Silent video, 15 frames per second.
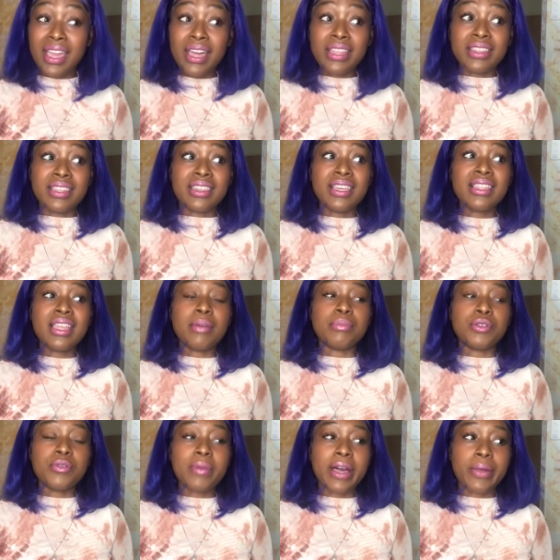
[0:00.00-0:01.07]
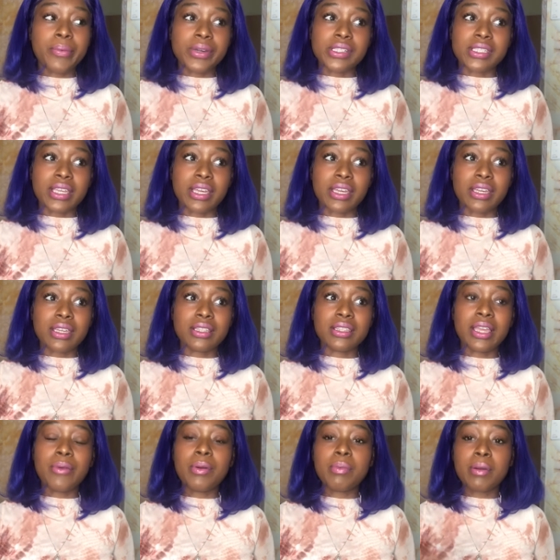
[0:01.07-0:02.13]
The thing that blew mine was like
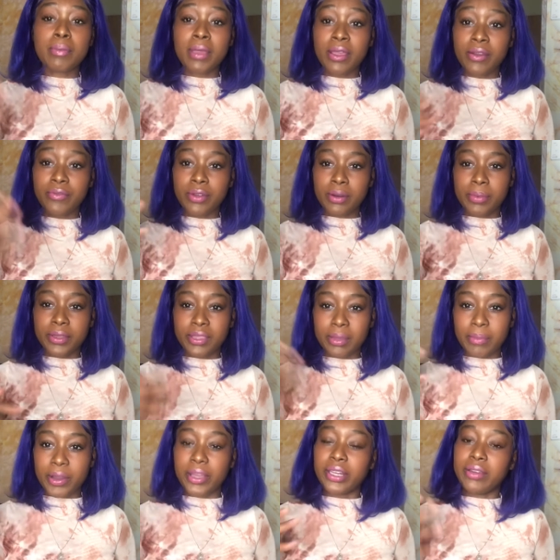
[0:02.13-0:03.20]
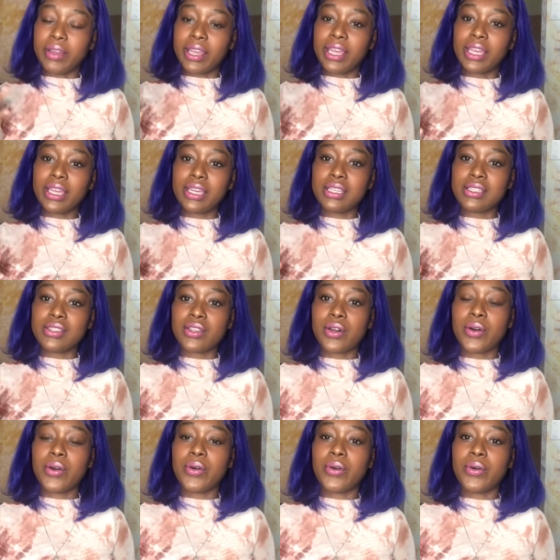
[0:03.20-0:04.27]
they were preparing for the birthday party, right?
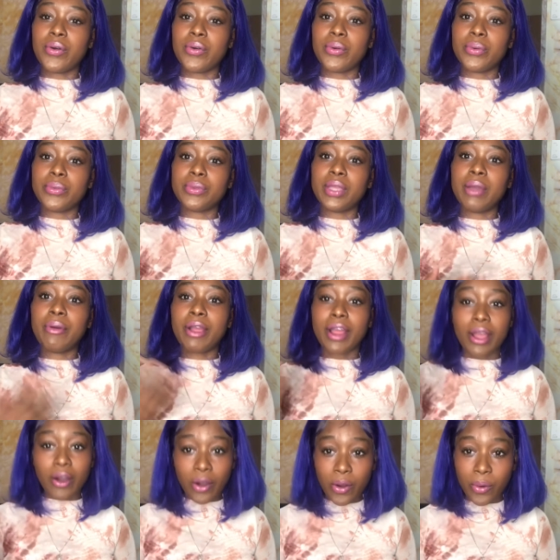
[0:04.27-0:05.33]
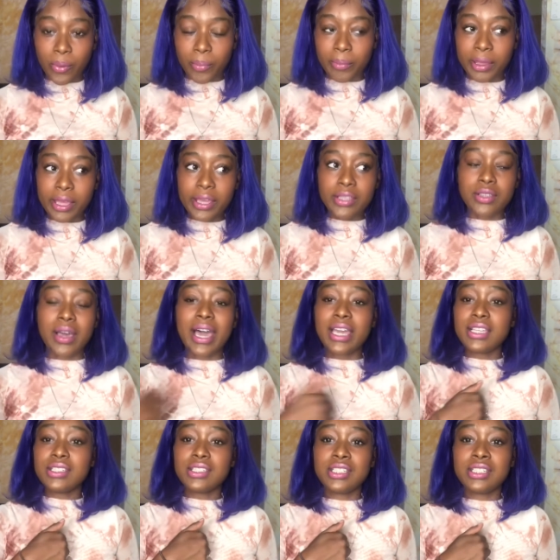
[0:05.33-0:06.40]
So they weren't home. So I,
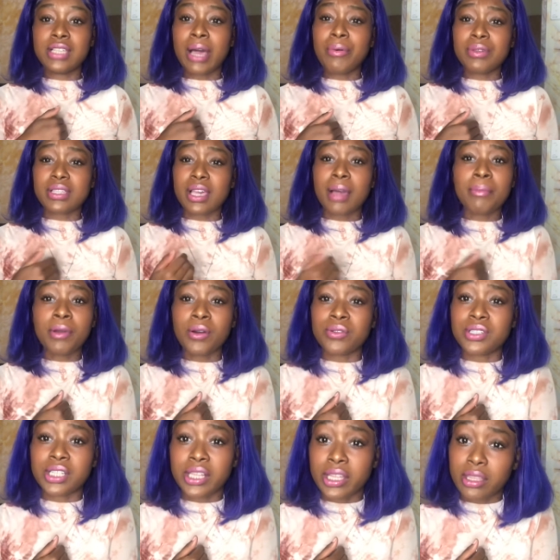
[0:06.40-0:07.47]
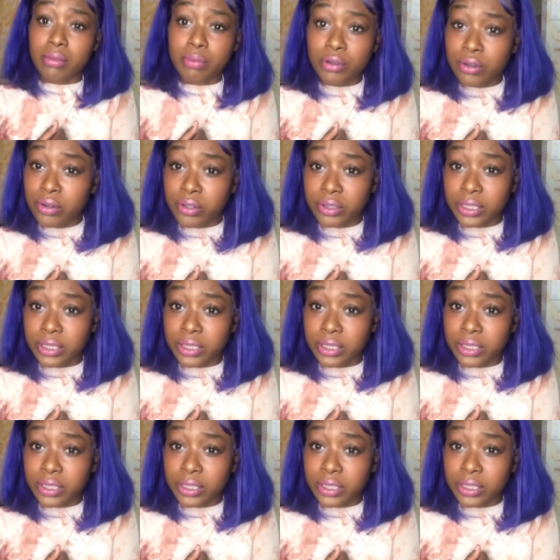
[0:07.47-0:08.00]
I was like, I'm gonna go chill at the pool.